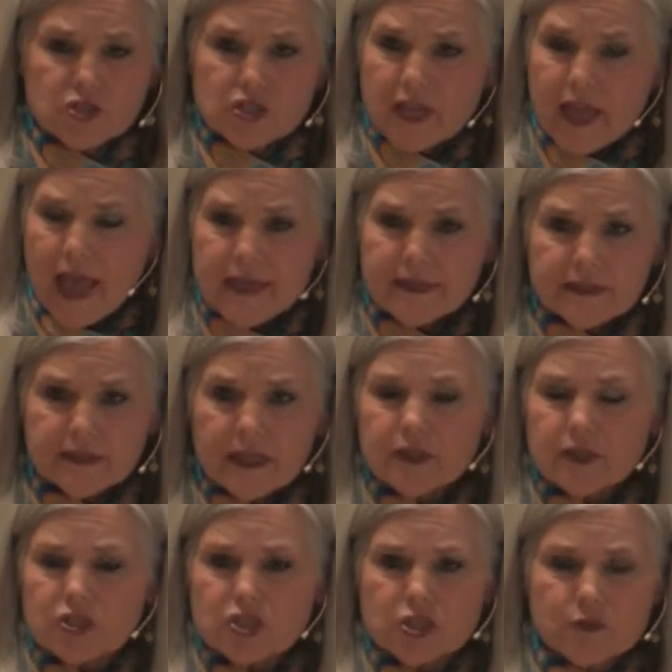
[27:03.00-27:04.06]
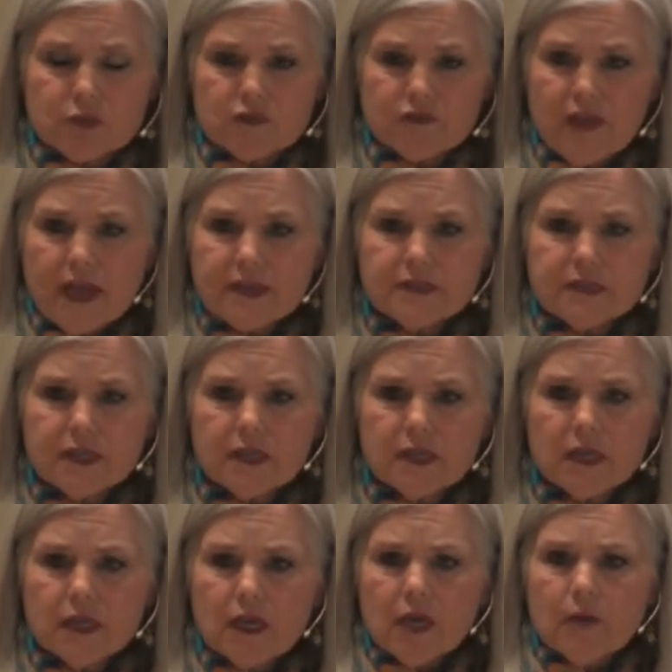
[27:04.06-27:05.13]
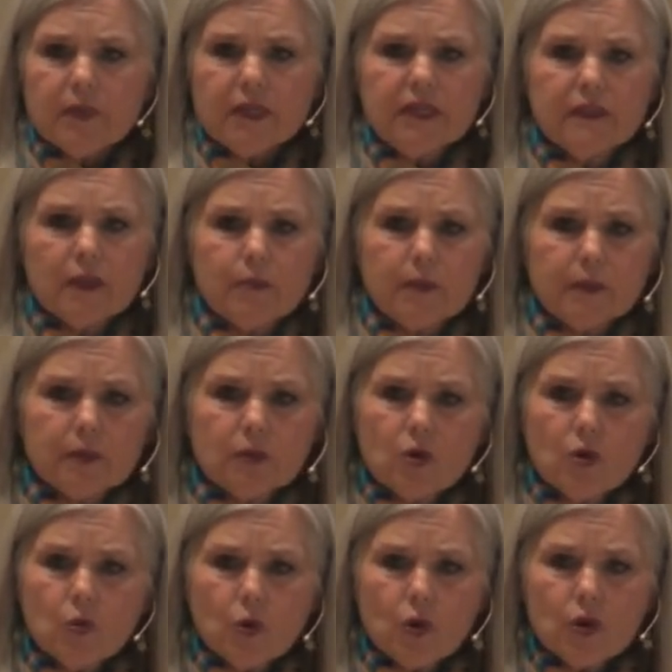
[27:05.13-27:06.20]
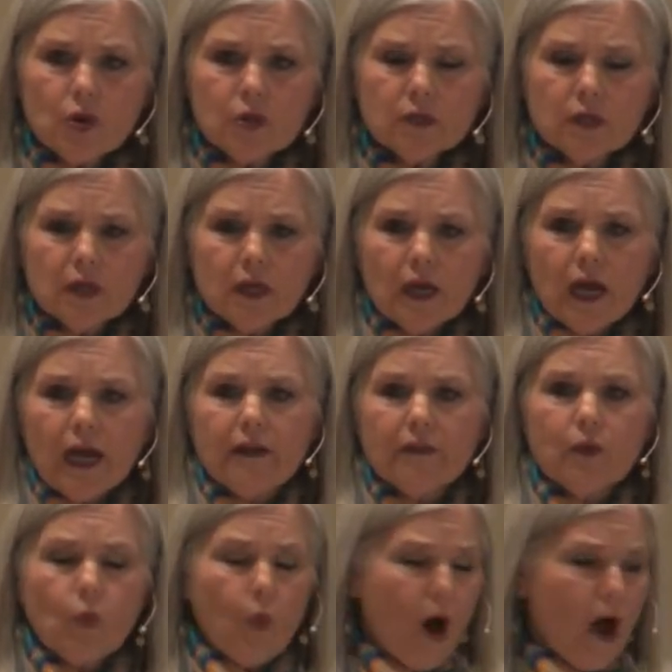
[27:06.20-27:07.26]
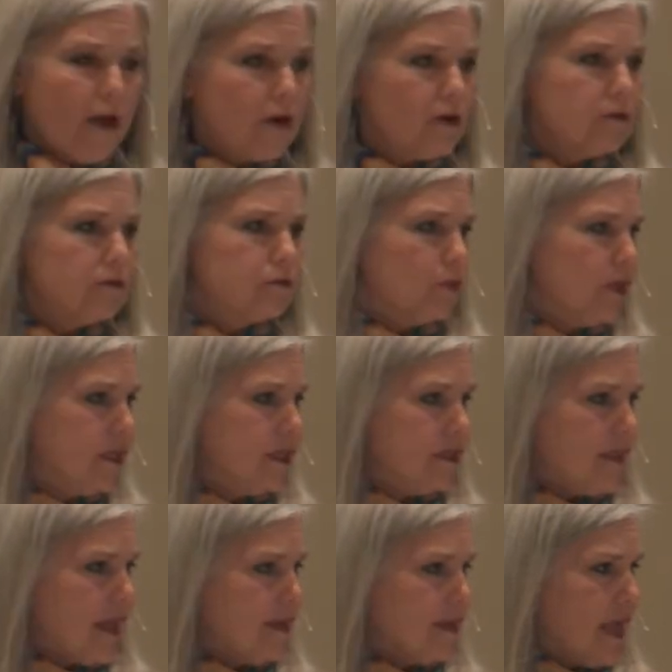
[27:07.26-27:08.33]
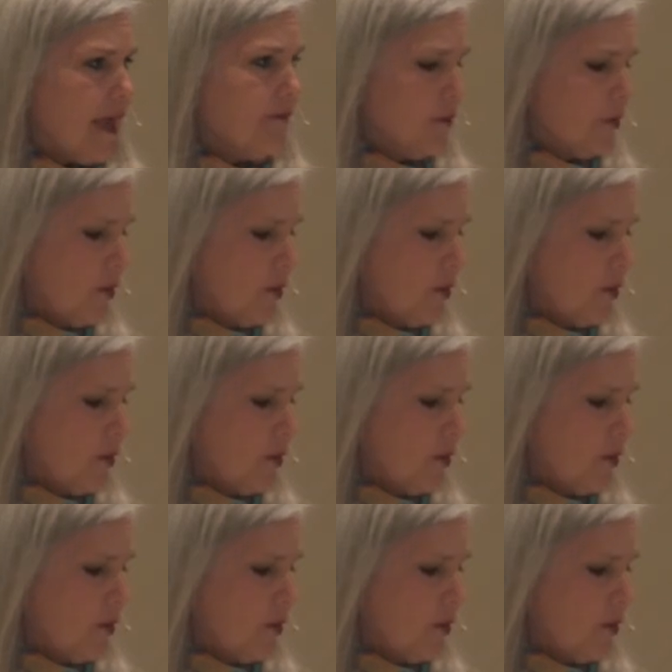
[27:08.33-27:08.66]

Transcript: she hadn't yet, because she was fasting. But in the biblical world, the water, they didn't have the